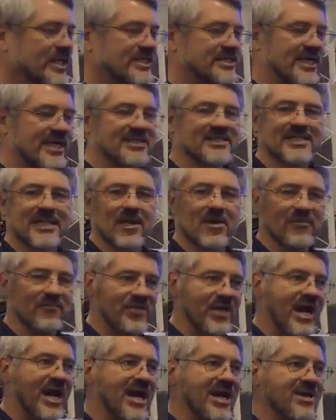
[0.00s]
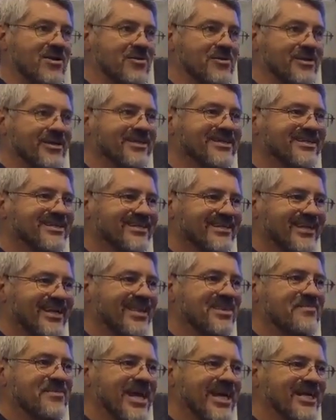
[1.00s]
takes care of the iron
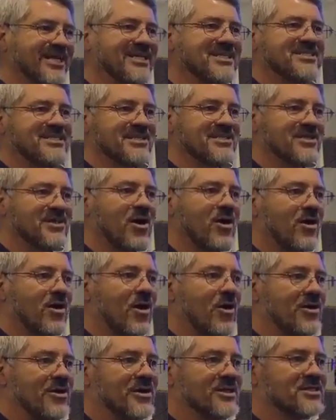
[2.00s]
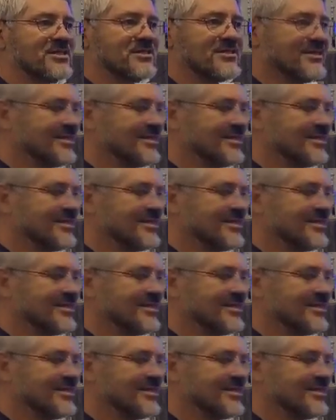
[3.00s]
and the manganese and the hardness,